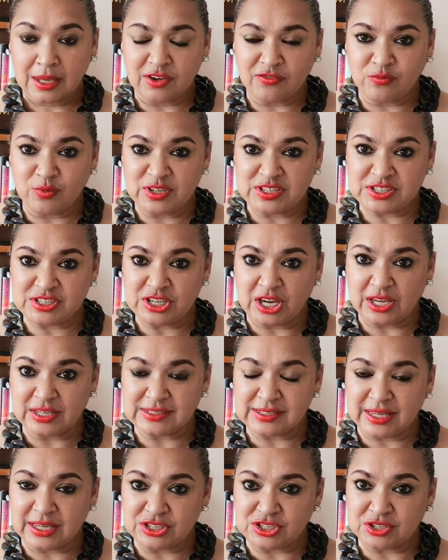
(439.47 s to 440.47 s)
If we
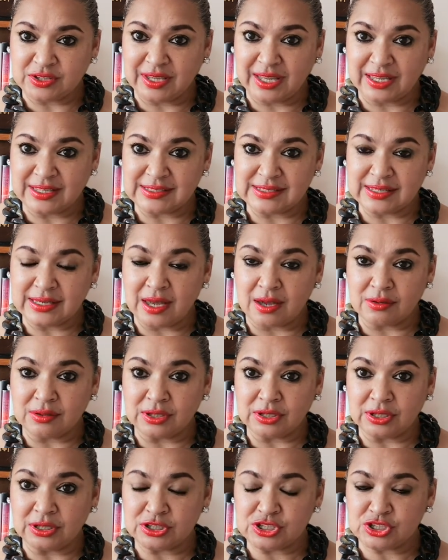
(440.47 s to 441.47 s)
start educating our
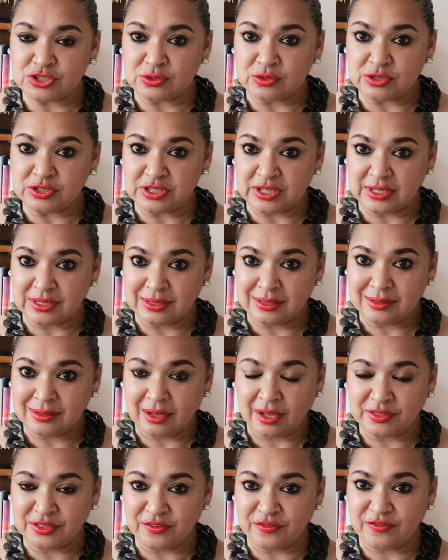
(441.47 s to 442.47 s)
girl children
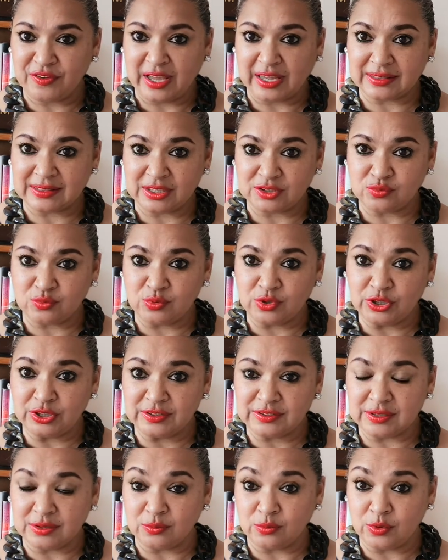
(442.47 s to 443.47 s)
on the fact that
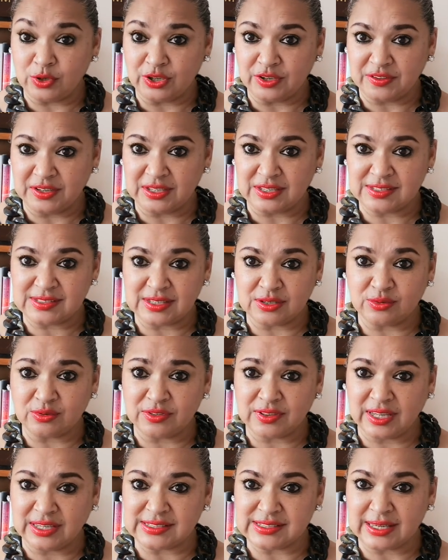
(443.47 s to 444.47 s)
worth and worthiness and
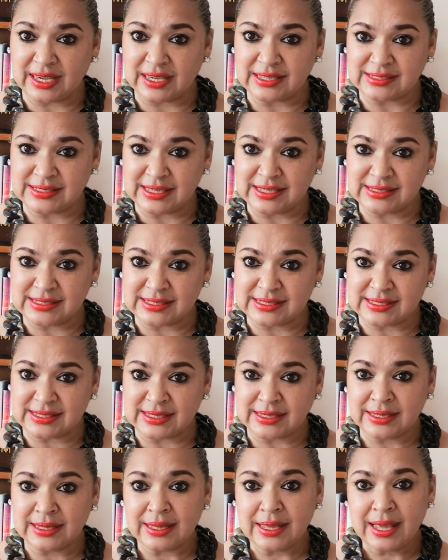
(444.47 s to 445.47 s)
authentic
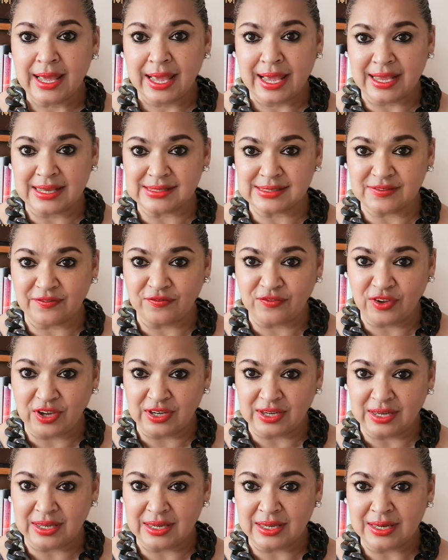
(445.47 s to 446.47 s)
identity has
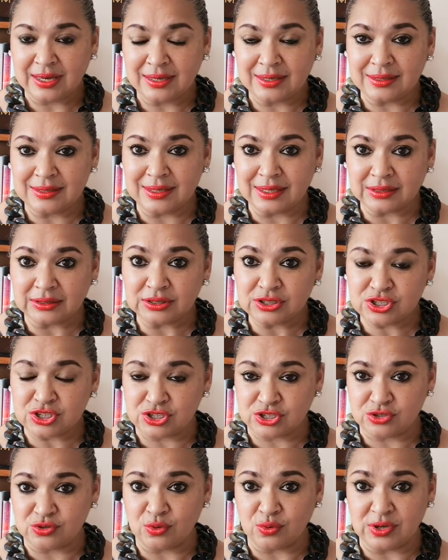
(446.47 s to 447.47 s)
very little
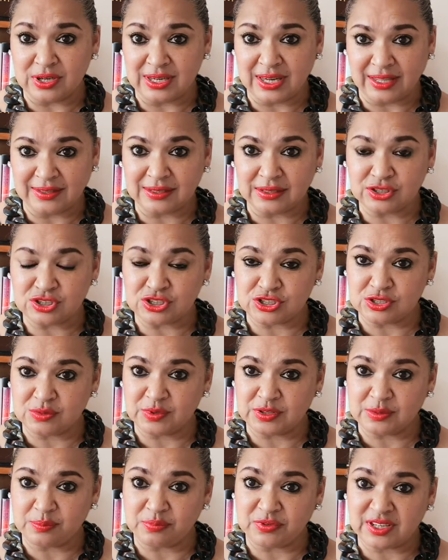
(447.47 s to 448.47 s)
to do or nothing to do
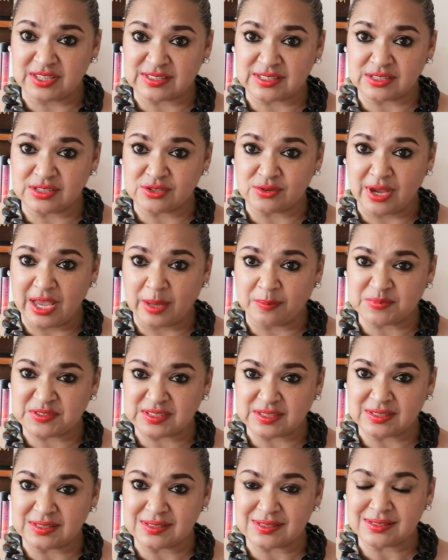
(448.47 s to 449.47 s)
with the presence or
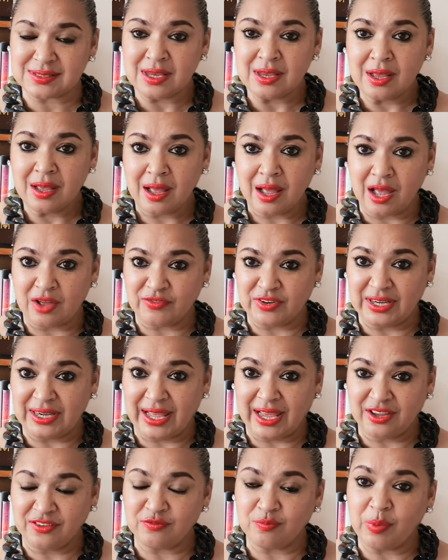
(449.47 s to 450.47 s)
absence of a
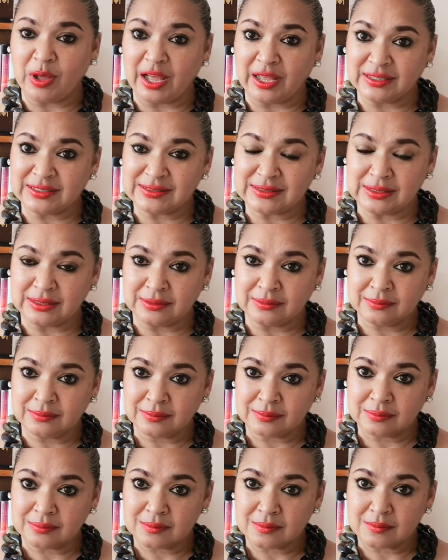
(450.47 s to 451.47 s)
life partner,
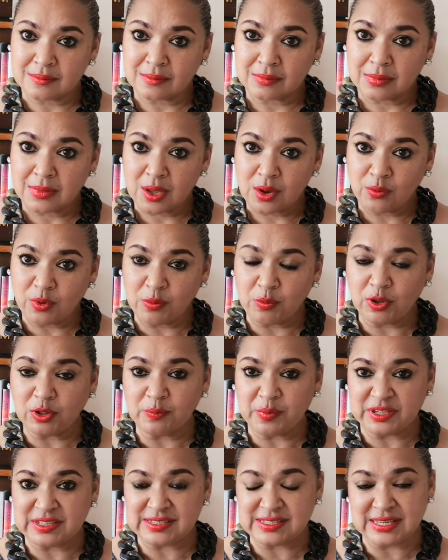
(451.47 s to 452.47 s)
we
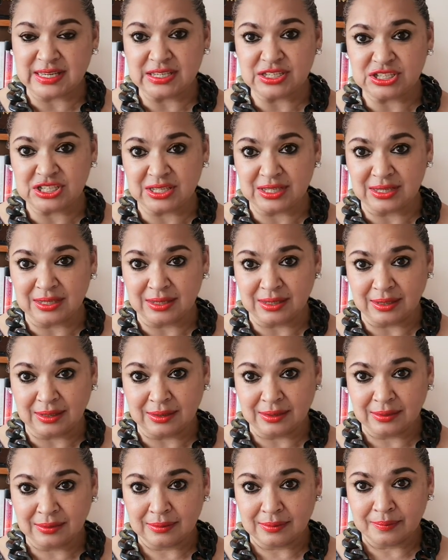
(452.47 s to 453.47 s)
will be teaching
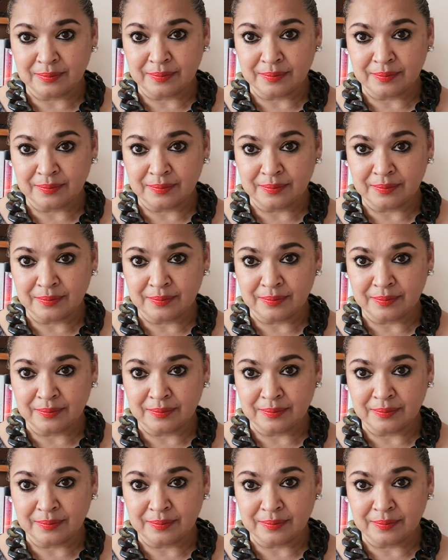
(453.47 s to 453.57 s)
her